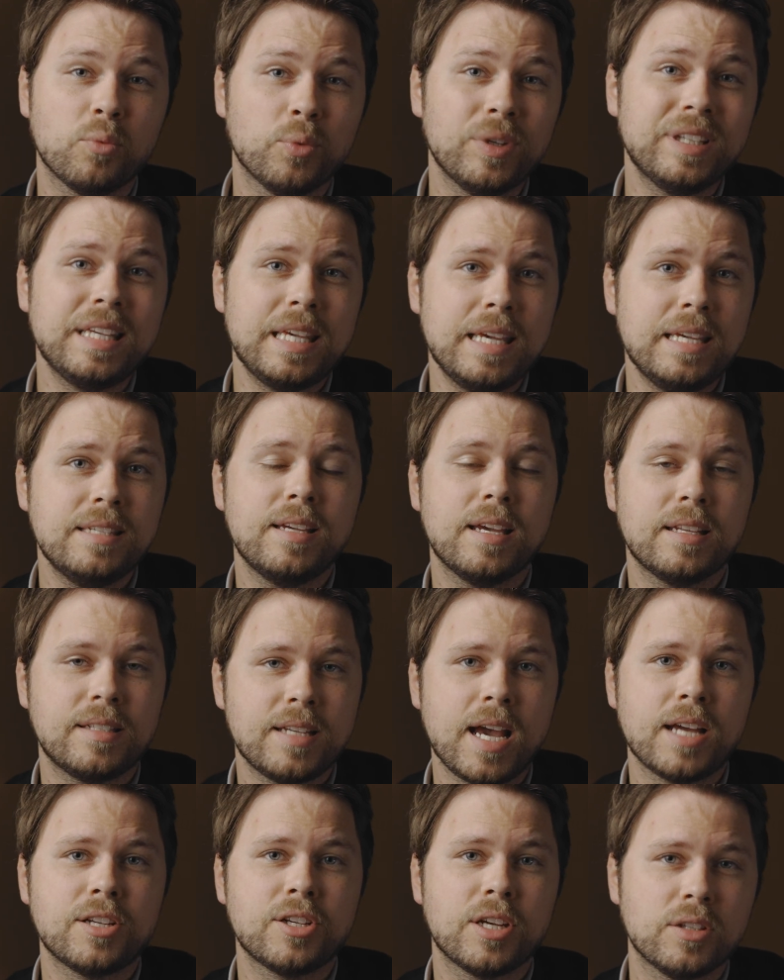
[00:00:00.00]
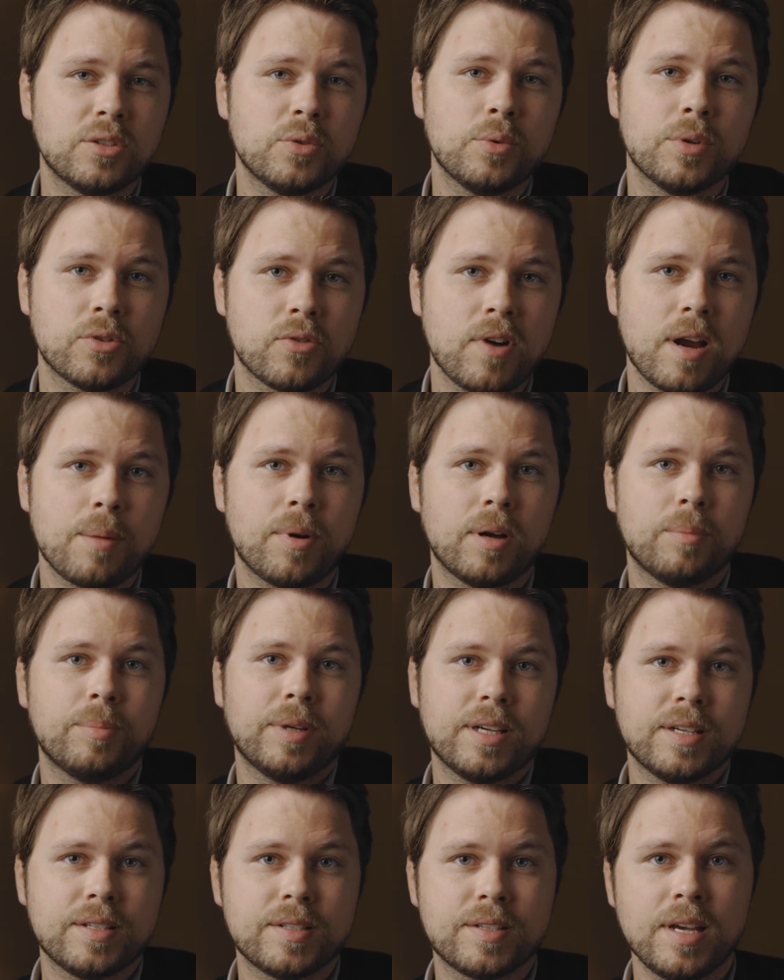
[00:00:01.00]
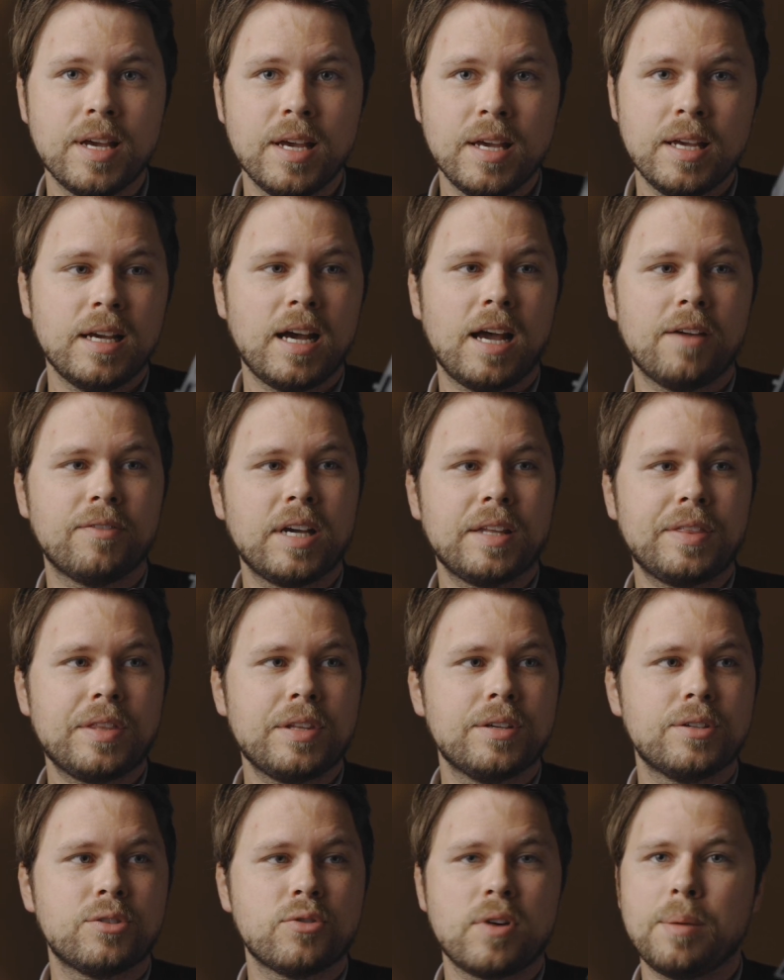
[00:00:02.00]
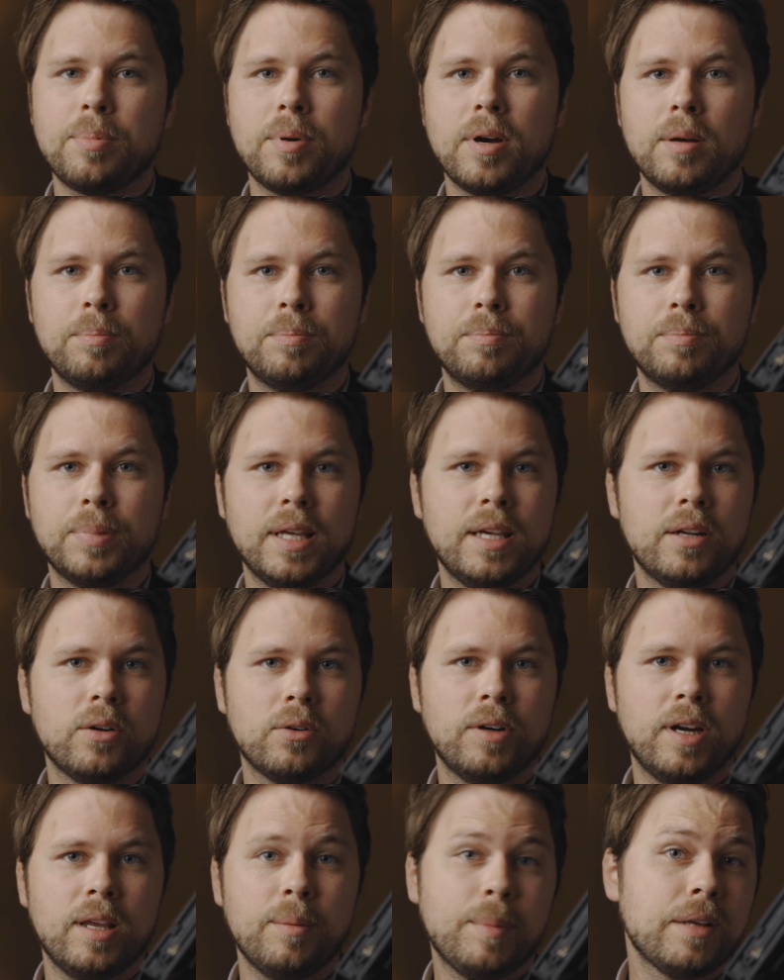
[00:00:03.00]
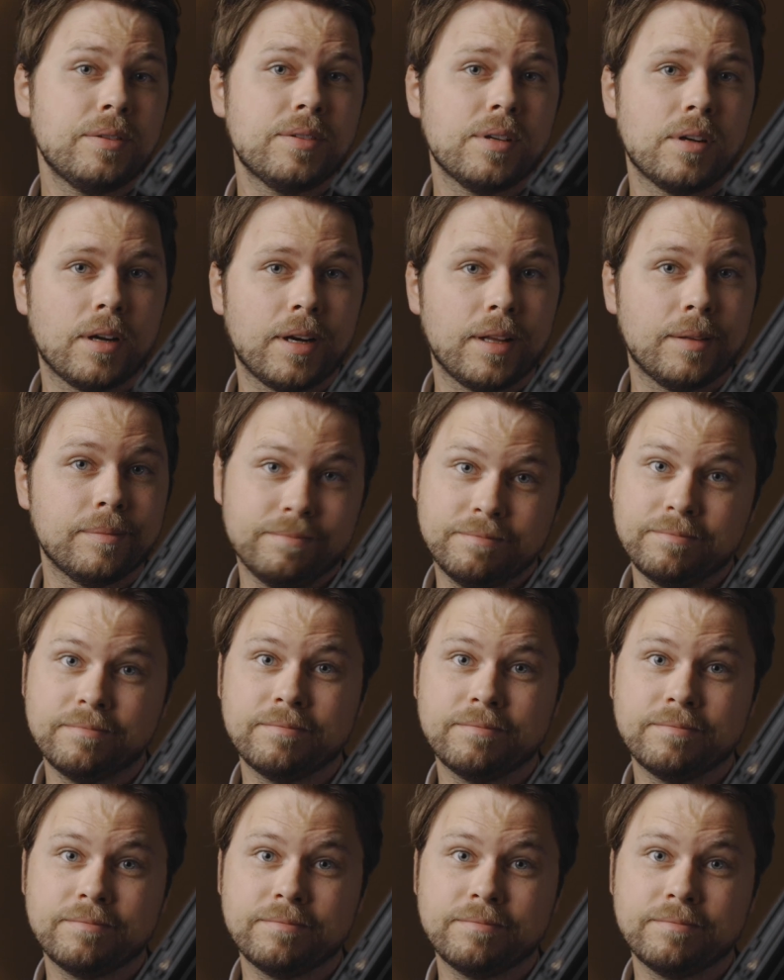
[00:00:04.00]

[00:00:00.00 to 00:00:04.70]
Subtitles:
it really easy attaching it to a tripod because I've got the tripod plate already mounted on it.